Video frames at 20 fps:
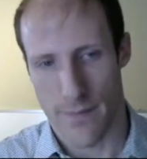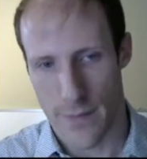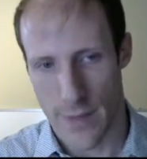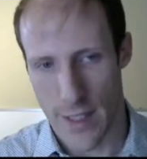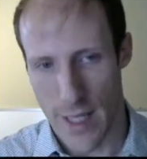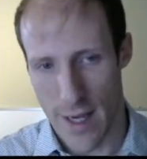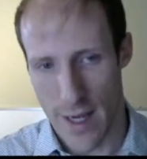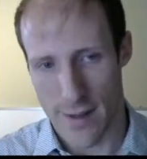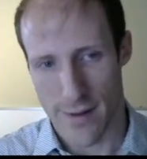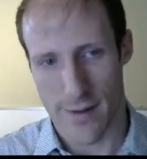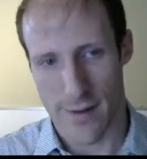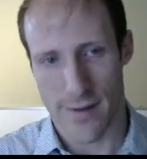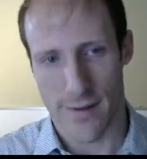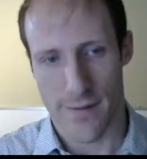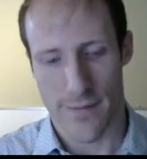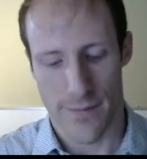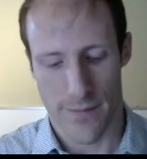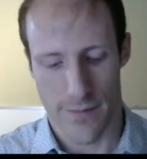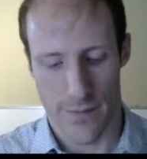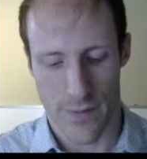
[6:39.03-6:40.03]

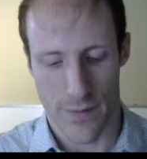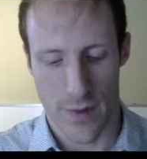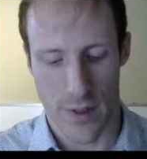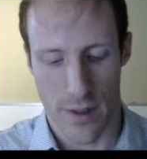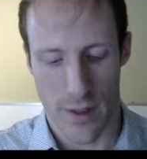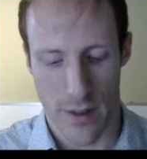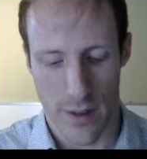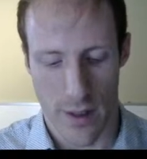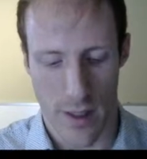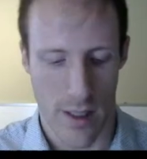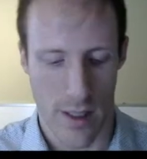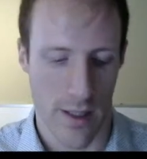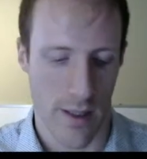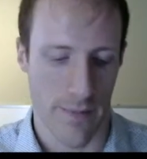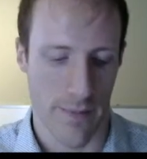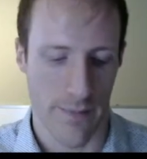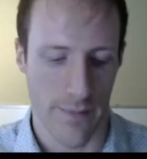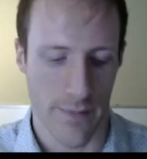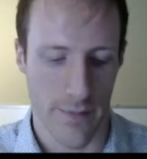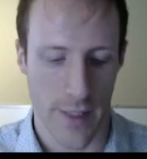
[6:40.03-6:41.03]
Yes.
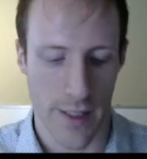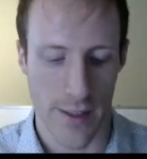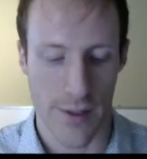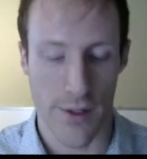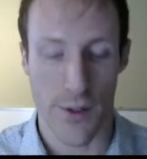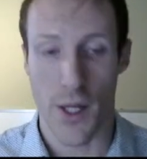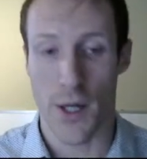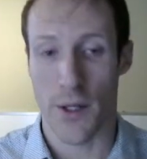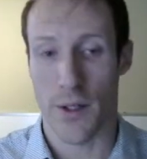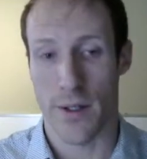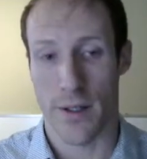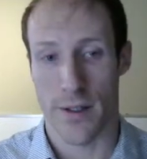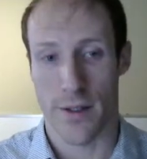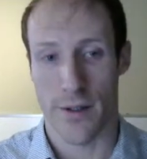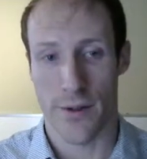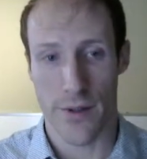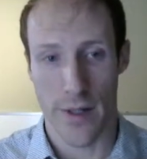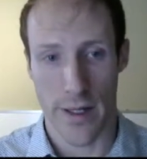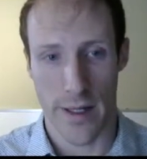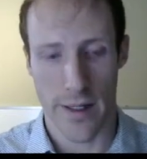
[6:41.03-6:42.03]
It's no longer a
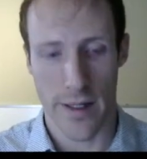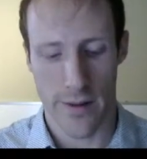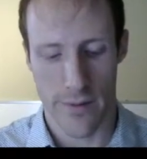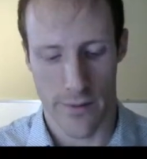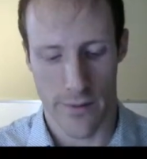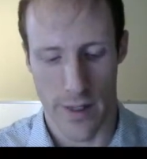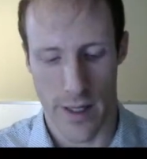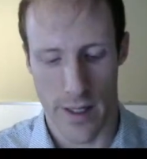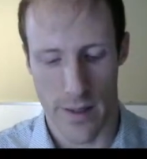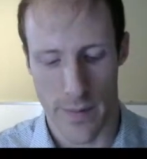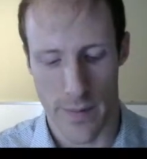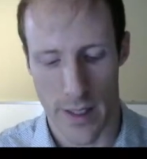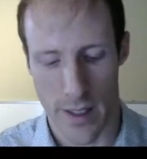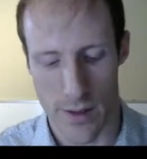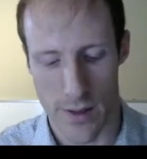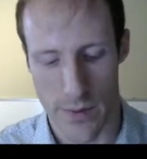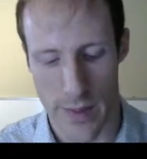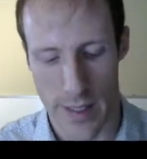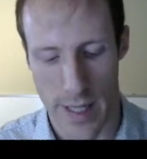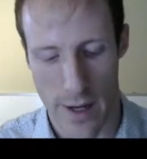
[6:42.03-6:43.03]
tree, right?
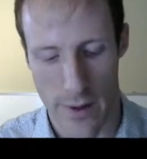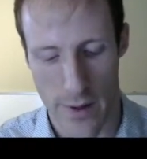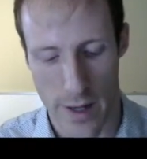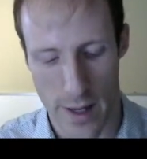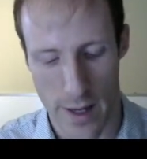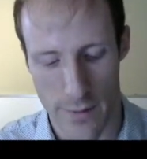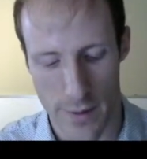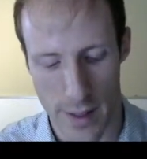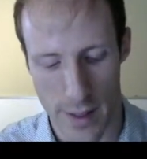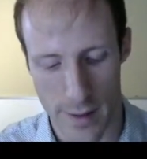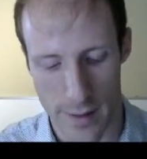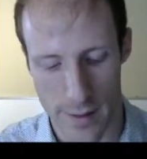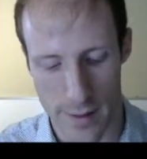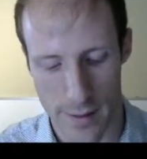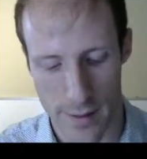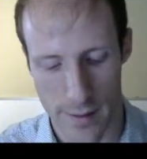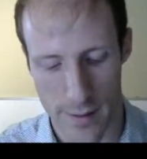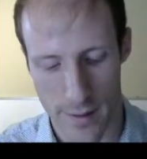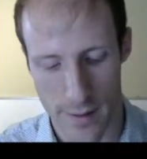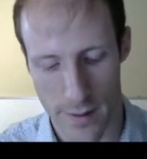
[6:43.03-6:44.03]
Because we now have
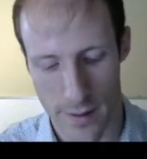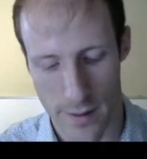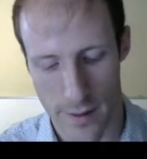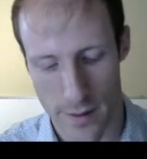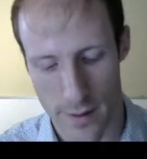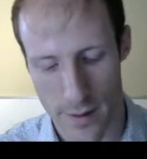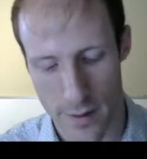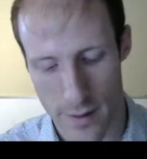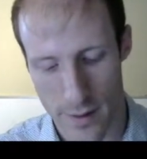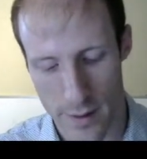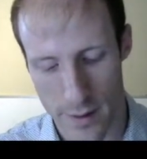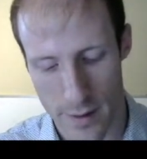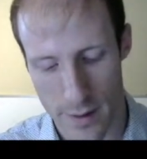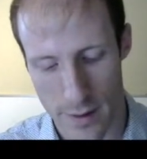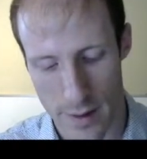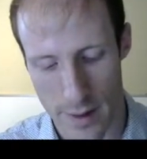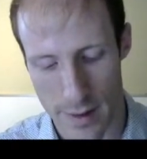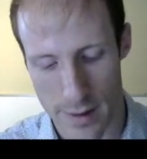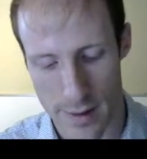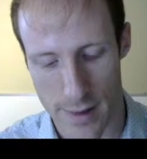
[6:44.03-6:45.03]
this
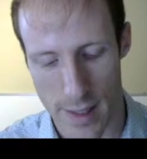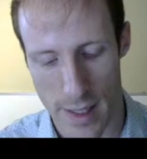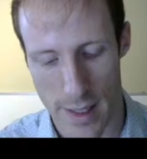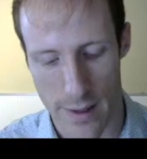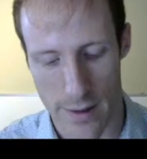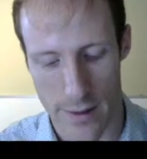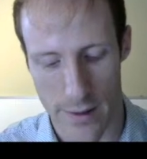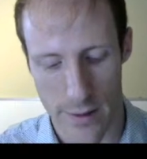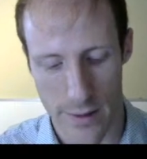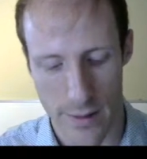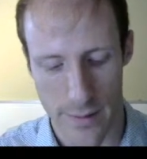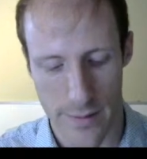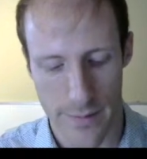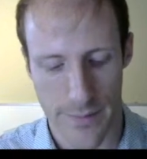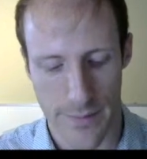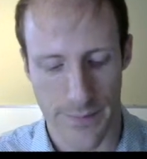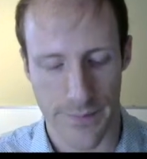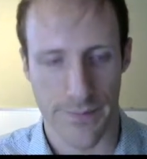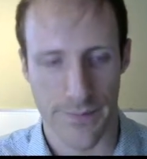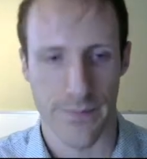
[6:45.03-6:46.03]
cycle,
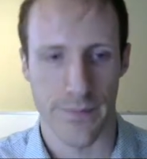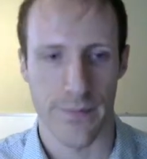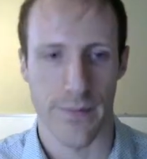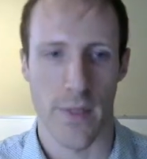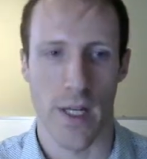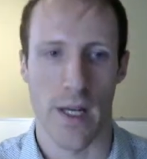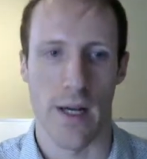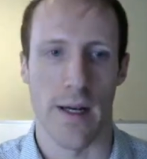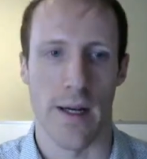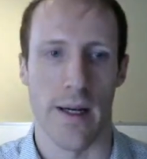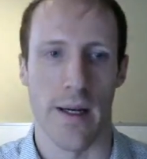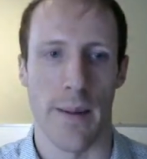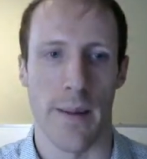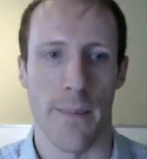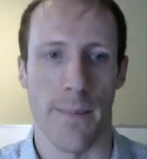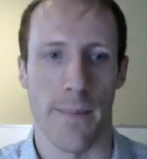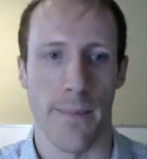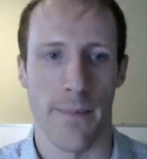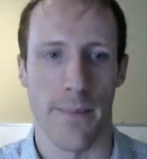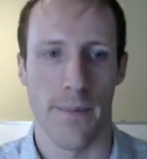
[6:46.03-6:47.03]

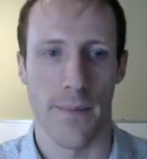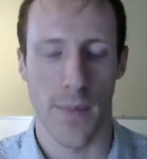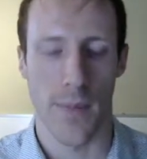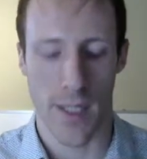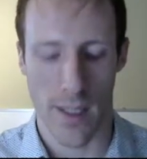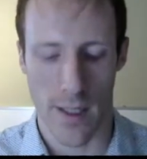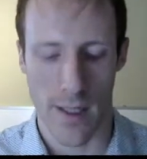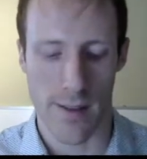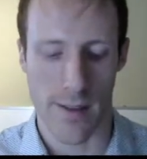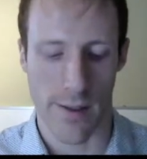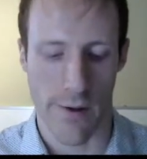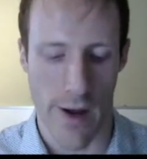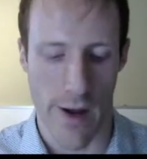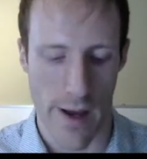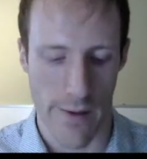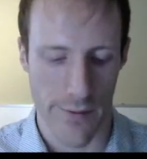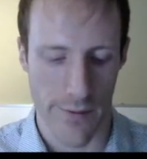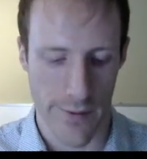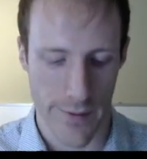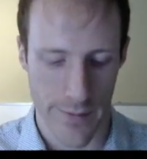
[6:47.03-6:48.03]
but it is a
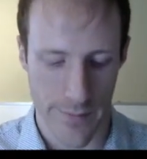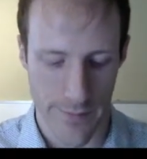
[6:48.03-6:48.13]
graph.